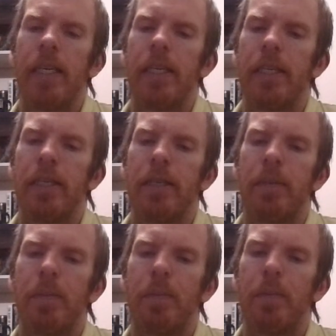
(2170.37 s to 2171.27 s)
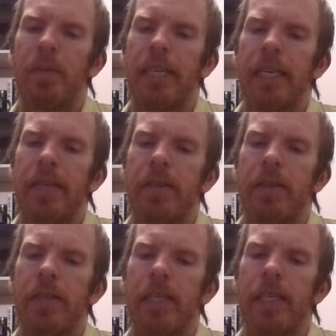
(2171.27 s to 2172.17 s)
you're
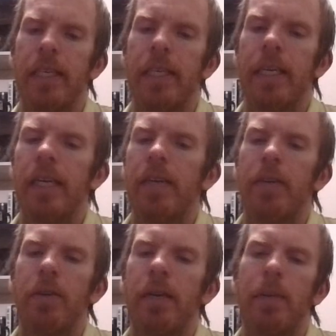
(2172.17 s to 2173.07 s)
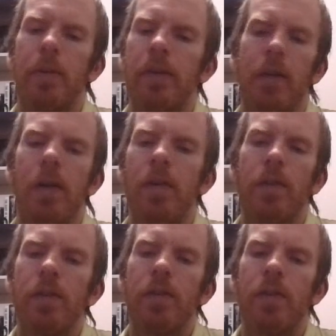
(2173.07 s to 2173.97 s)
potentially trampling
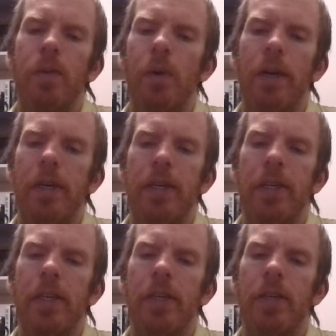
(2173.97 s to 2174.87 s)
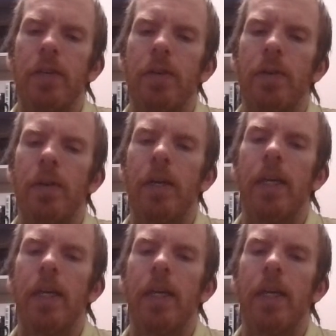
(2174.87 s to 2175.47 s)
over for 1 or 2.